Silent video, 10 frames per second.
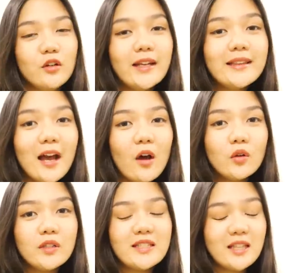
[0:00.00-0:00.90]
right now
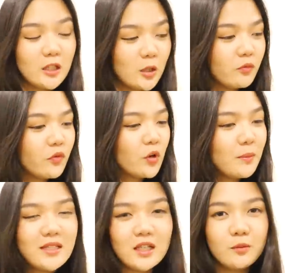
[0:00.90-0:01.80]
the setup for my
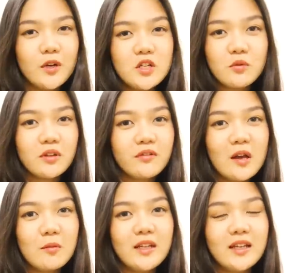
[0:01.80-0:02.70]
celebration with the
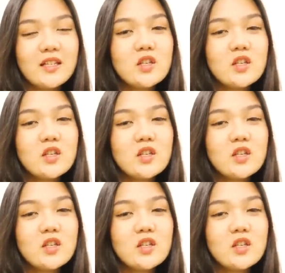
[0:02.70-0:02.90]
family is